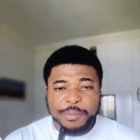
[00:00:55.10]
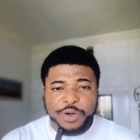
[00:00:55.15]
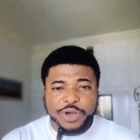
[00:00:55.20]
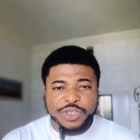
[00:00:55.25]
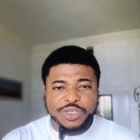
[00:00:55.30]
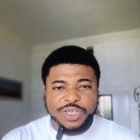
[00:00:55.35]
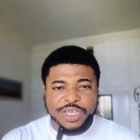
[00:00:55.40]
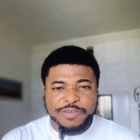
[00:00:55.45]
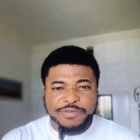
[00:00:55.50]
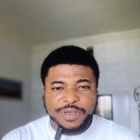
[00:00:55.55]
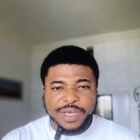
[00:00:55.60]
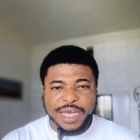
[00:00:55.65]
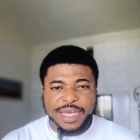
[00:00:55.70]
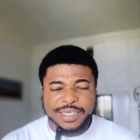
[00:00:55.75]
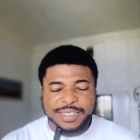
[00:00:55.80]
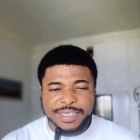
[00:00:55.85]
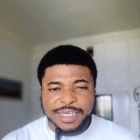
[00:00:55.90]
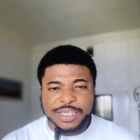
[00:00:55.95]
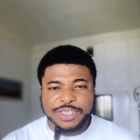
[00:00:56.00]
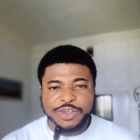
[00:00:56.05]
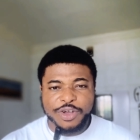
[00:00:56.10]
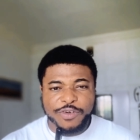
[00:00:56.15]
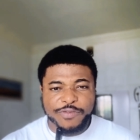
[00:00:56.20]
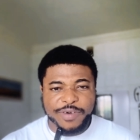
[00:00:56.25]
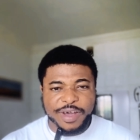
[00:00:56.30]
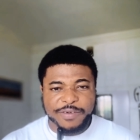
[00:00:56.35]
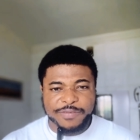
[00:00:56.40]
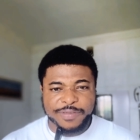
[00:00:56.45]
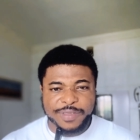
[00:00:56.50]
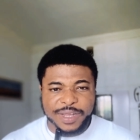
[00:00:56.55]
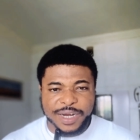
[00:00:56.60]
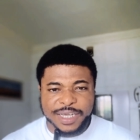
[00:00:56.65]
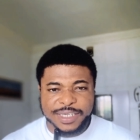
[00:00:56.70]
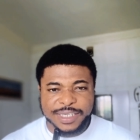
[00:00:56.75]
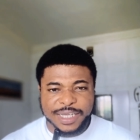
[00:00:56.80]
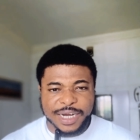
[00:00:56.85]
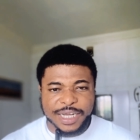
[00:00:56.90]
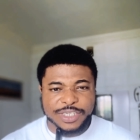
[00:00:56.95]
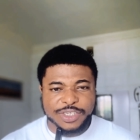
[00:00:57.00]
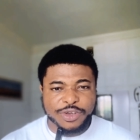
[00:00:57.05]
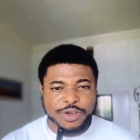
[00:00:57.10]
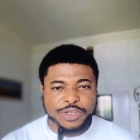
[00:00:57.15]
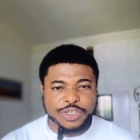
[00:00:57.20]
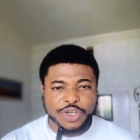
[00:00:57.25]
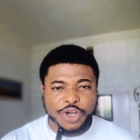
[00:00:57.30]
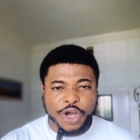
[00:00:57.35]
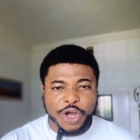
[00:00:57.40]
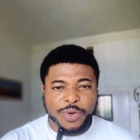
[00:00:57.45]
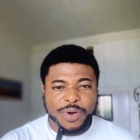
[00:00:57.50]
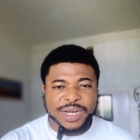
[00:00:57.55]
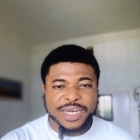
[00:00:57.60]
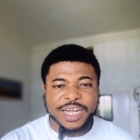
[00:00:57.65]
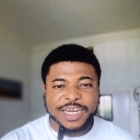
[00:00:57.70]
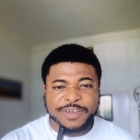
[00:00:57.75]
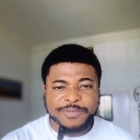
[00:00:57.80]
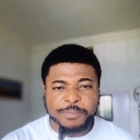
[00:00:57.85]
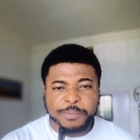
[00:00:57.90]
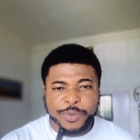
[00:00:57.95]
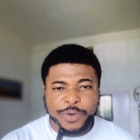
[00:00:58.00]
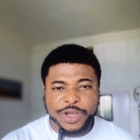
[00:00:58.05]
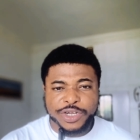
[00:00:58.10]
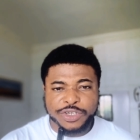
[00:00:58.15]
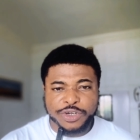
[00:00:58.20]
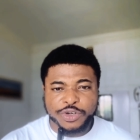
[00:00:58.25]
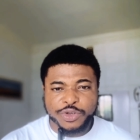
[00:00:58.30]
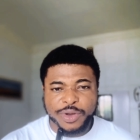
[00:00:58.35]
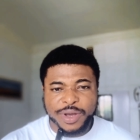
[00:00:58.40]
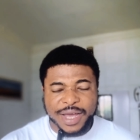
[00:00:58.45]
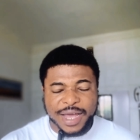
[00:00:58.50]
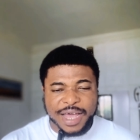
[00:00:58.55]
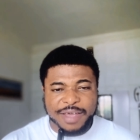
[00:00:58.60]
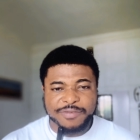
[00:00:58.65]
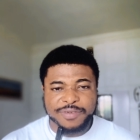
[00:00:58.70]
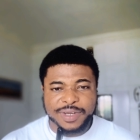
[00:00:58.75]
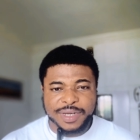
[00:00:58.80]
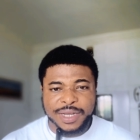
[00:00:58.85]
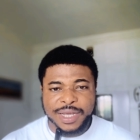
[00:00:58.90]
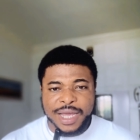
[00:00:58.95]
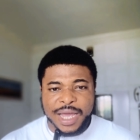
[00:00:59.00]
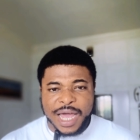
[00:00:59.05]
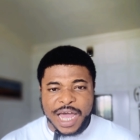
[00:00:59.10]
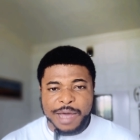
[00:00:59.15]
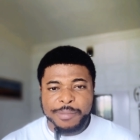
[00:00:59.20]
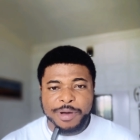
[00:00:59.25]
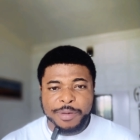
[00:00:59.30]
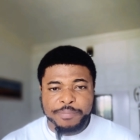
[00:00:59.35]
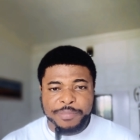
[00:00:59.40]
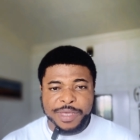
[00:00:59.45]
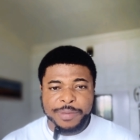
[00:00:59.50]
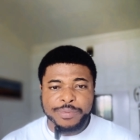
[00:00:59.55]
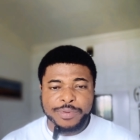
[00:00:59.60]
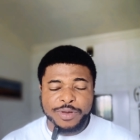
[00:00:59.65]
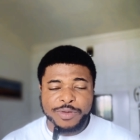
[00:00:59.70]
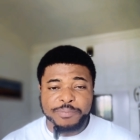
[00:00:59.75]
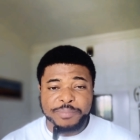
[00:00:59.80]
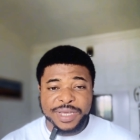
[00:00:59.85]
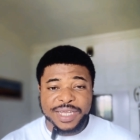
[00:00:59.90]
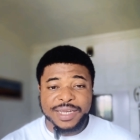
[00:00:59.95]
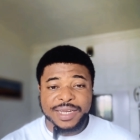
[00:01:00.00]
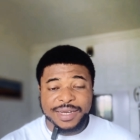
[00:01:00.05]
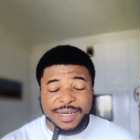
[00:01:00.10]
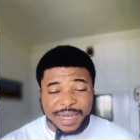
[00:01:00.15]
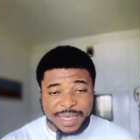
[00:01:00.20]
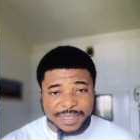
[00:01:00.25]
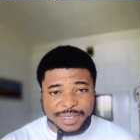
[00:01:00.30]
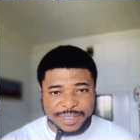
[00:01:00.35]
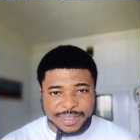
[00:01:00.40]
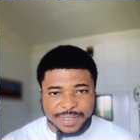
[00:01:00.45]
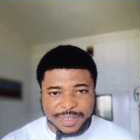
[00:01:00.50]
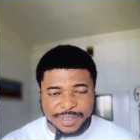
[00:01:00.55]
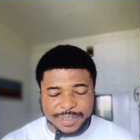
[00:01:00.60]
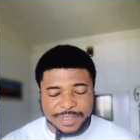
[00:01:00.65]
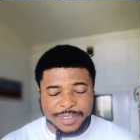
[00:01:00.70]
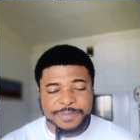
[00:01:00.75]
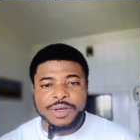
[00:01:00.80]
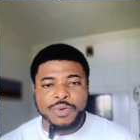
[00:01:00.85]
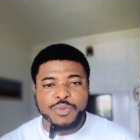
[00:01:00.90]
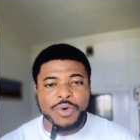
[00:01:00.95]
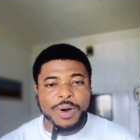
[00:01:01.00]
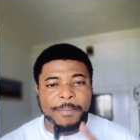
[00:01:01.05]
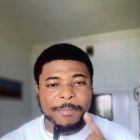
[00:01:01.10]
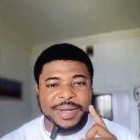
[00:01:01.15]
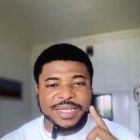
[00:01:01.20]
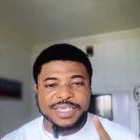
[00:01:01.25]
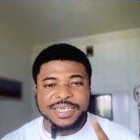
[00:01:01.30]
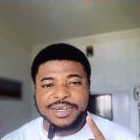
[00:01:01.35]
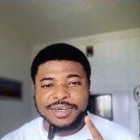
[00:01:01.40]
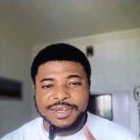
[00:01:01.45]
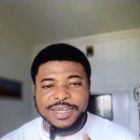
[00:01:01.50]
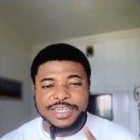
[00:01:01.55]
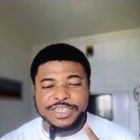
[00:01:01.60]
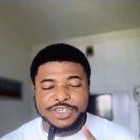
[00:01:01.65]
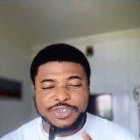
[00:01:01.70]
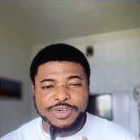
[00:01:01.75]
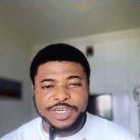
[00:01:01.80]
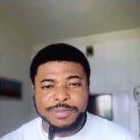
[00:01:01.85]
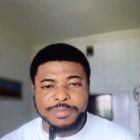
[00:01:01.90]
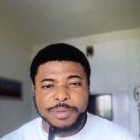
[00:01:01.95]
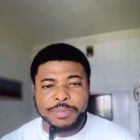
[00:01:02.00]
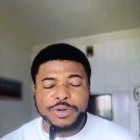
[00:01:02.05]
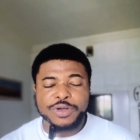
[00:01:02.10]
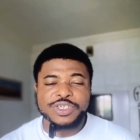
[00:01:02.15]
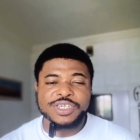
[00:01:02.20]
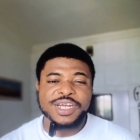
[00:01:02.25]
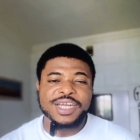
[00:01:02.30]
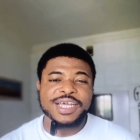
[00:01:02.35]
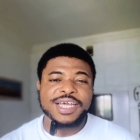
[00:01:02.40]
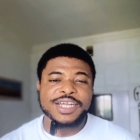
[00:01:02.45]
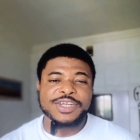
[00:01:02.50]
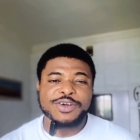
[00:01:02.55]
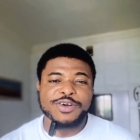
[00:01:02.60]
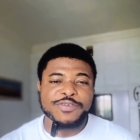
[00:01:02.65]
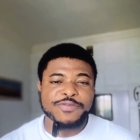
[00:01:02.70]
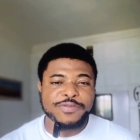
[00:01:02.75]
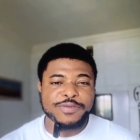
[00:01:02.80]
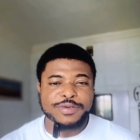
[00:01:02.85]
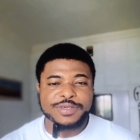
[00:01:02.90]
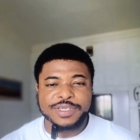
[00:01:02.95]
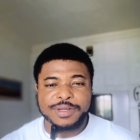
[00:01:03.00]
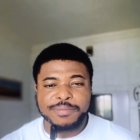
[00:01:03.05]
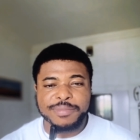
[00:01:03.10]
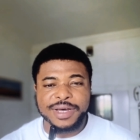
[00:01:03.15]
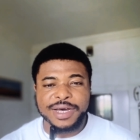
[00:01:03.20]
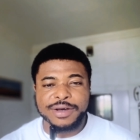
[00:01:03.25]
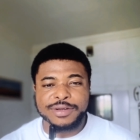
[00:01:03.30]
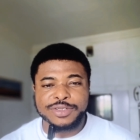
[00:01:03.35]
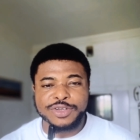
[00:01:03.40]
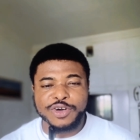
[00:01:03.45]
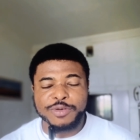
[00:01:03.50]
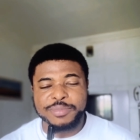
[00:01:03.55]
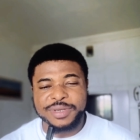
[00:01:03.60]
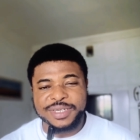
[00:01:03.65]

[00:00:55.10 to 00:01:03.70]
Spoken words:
I'm going to give you guys 6 or 5 traits that is going to correct that impression you are having about people being narcissists. One particular trait people usually get confused about or